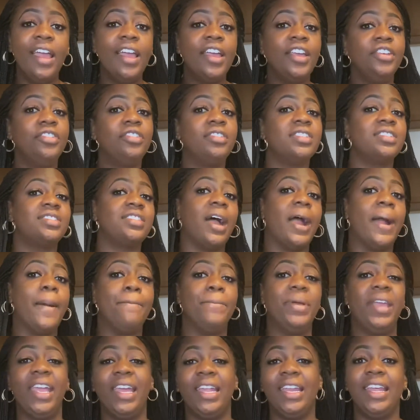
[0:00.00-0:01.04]
You can
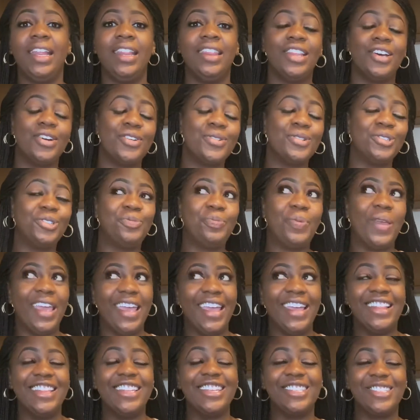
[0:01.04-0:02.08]
start pinning those
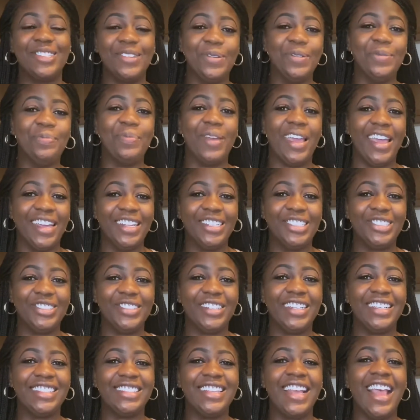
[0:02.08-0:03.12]
pins to
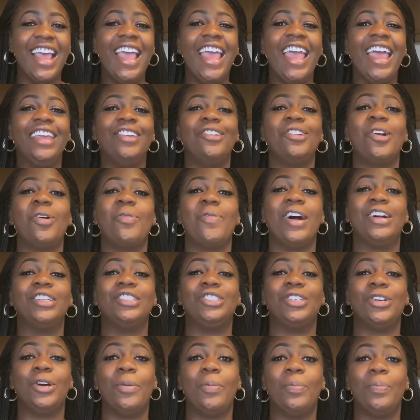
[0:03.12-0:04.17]
Pinterest, and you can
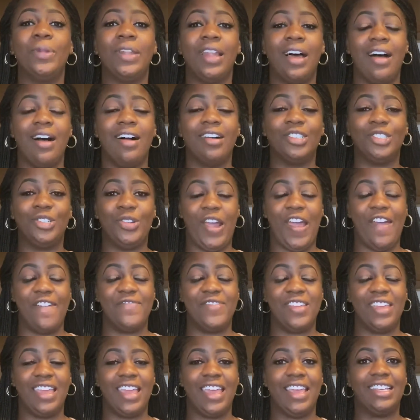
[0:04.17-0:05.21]
watch your blog
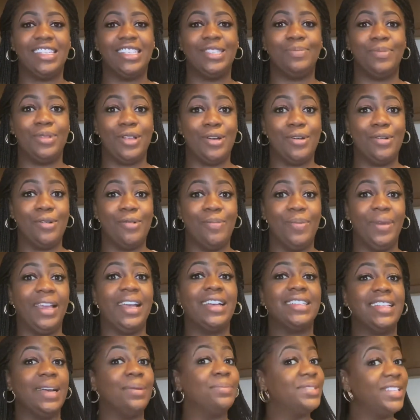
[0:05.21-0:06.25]
traffic explode,
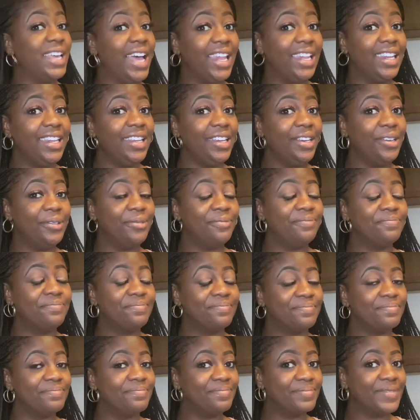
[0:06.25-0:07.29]
because I'm telling you,
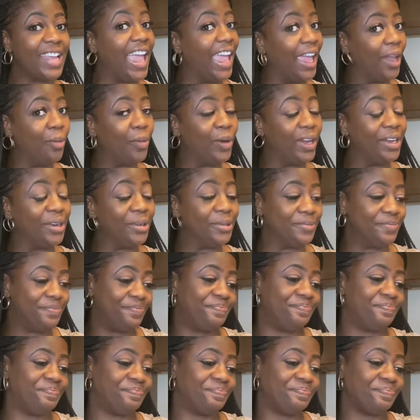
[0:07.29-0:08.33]
it will.
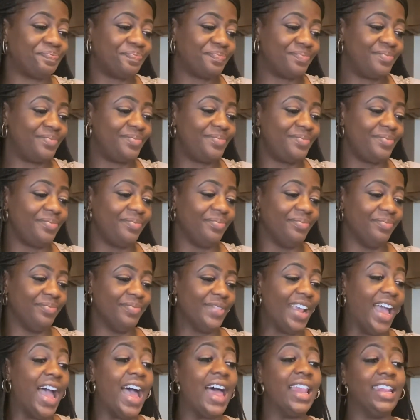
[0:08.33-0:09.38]

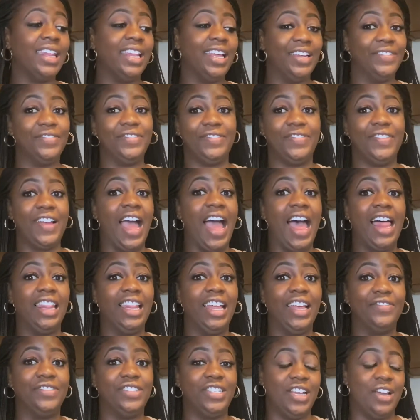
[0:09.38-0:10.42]
I love
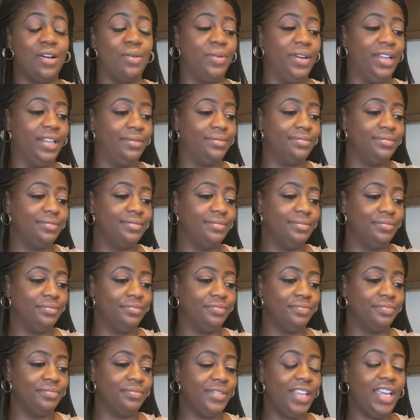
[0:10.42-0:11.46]
Tailwind.
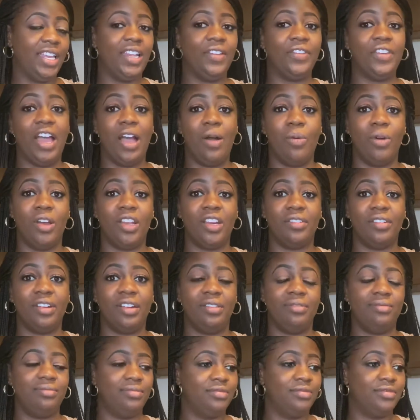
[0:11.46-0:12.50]
And if y'all
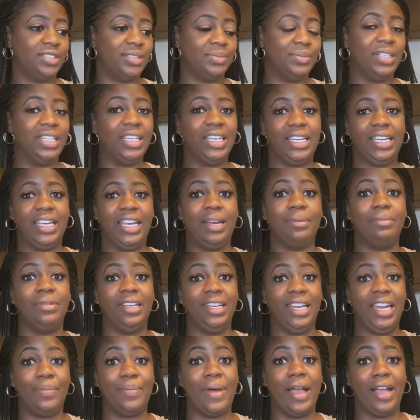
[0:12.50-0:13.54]
wondering what I'm looking
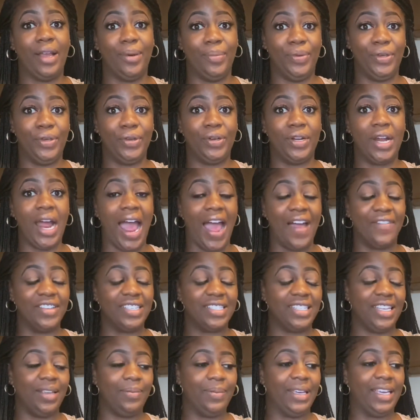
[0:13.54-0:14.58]
at my computer,
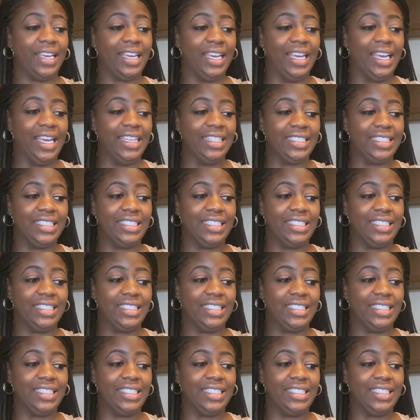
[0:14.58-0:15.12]
obviously, because